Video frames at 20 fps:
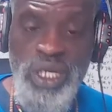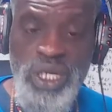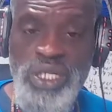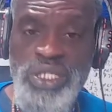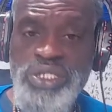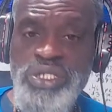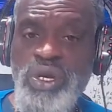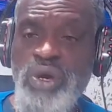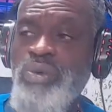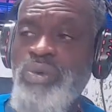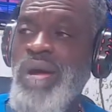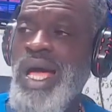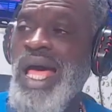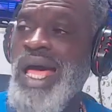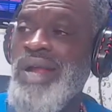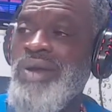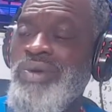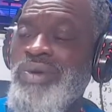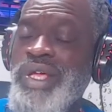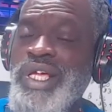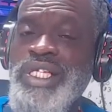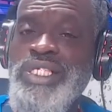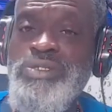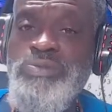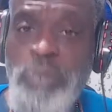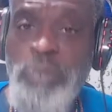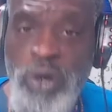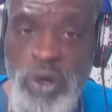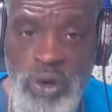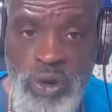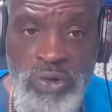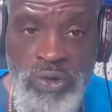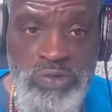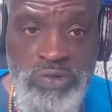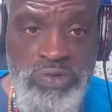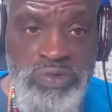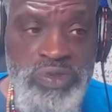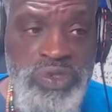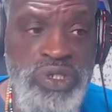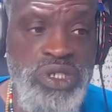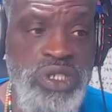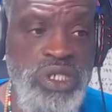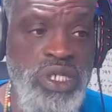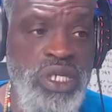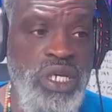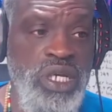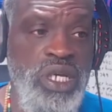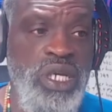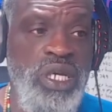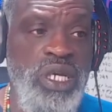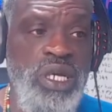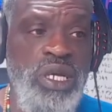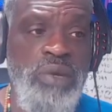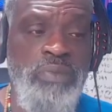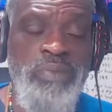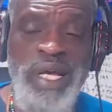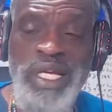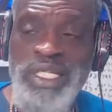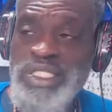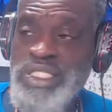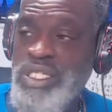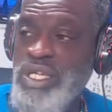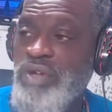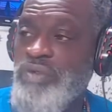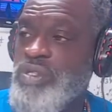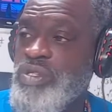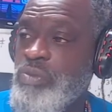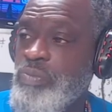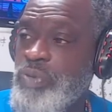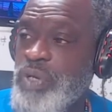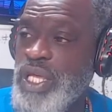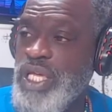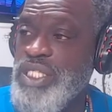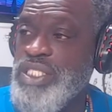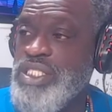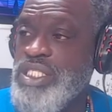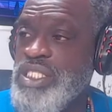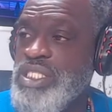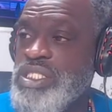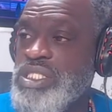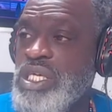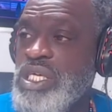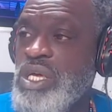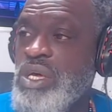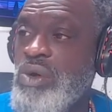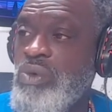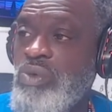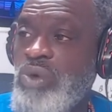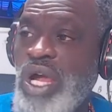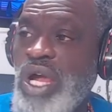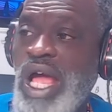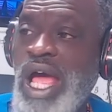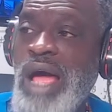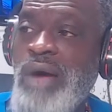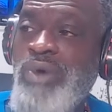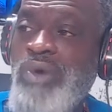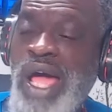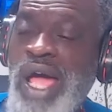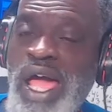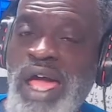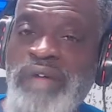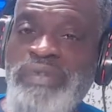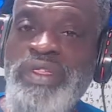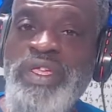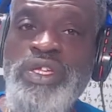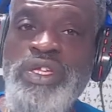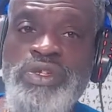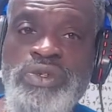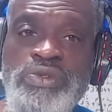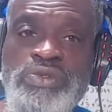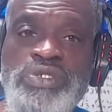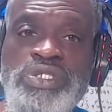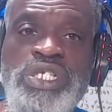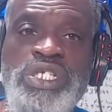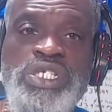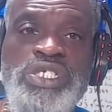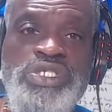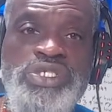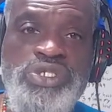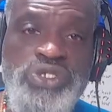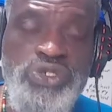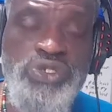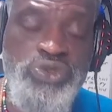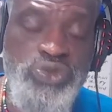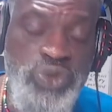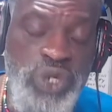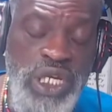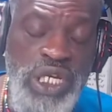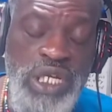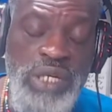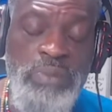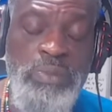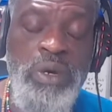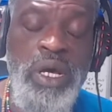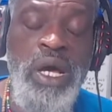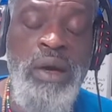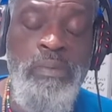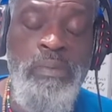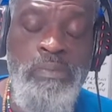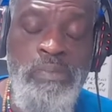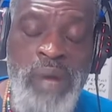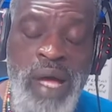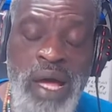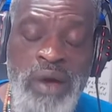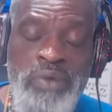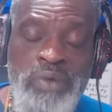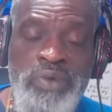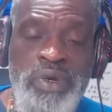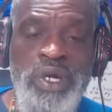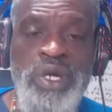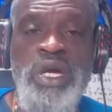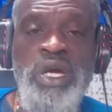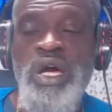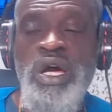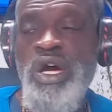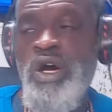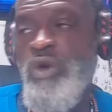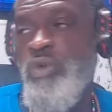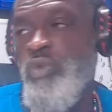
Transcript: So I don't expose myself to places where I will have to use an extreme amount of